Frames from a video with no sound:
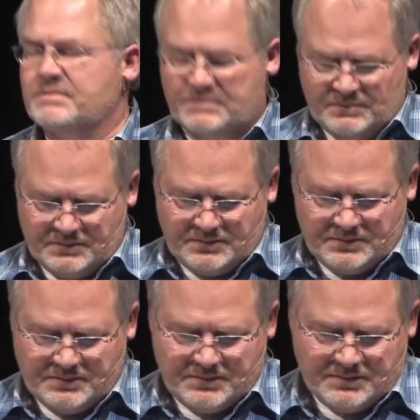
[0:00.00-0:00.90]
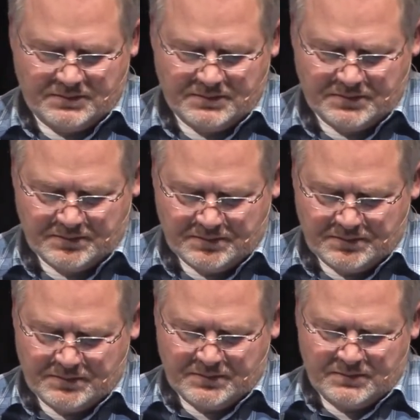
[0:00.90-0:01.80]

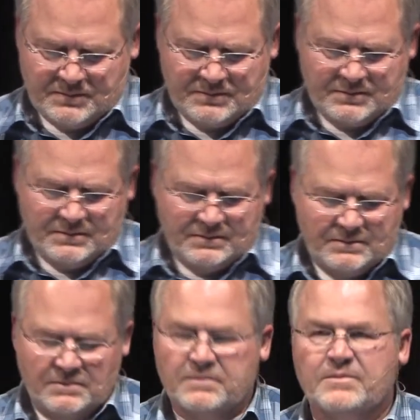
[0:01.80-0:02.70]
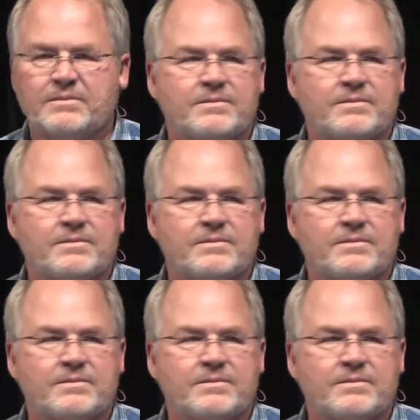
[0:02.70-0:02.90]
Nobody speaks.